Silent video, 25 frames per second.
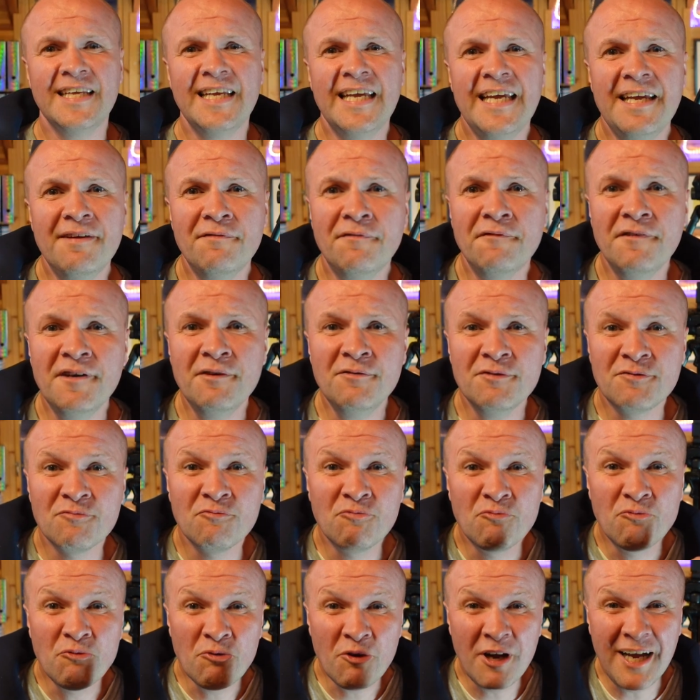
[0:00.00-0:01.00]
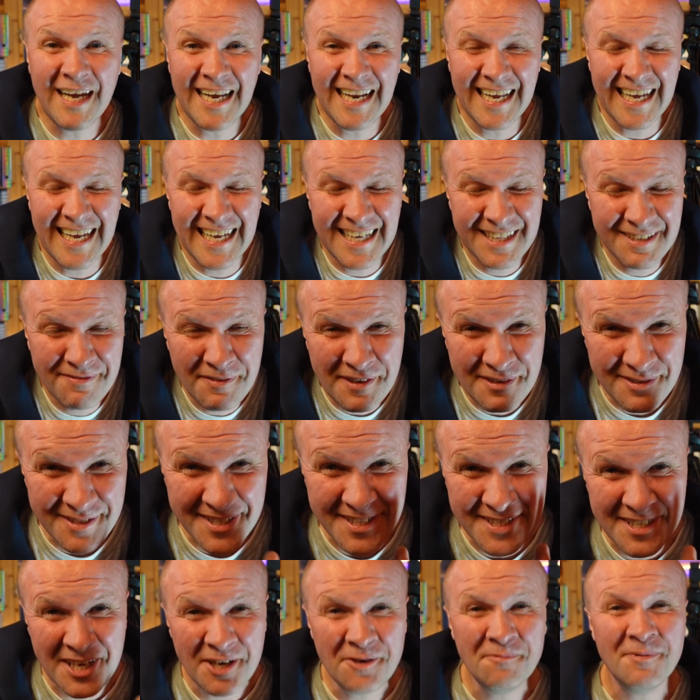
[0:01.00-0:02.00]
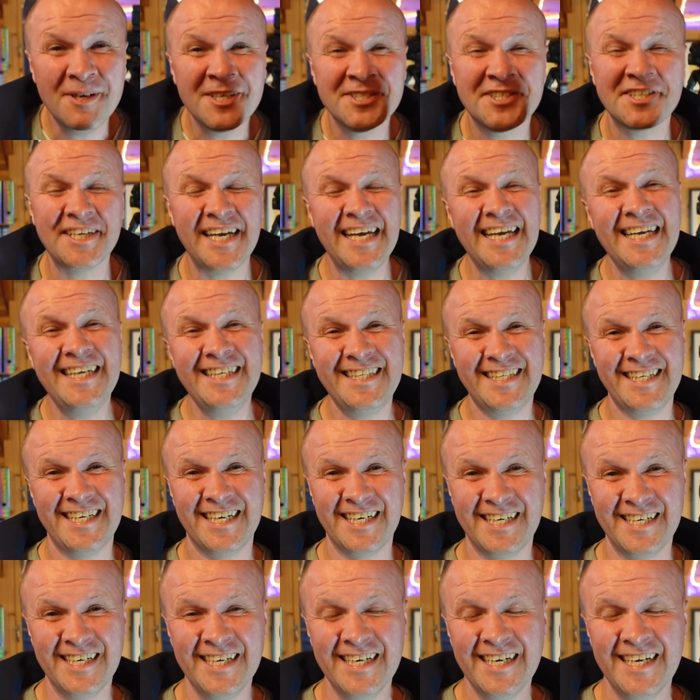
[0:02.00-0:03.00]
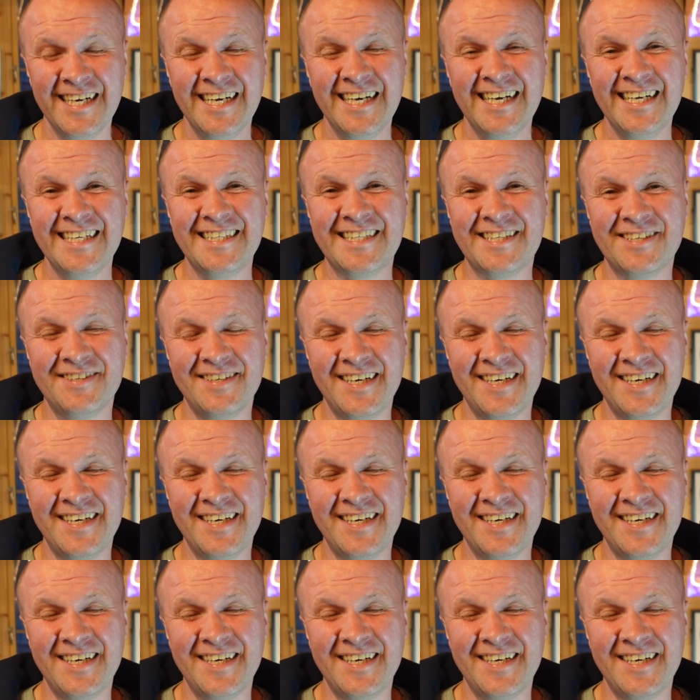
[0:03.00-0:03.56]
it feels so much easier to